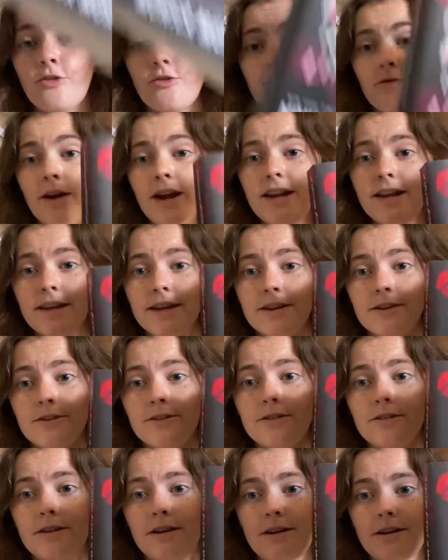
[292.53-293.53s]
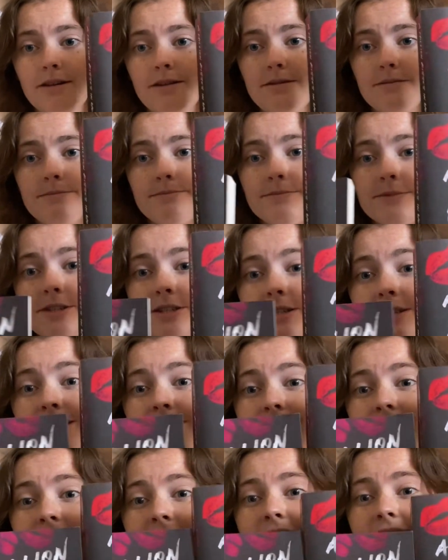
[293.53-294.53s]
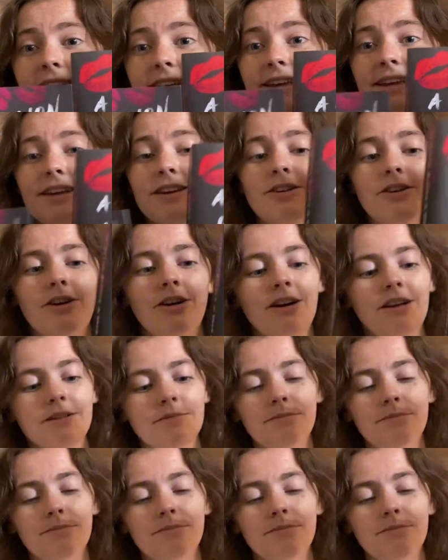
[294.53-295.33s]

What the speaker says: right here. It got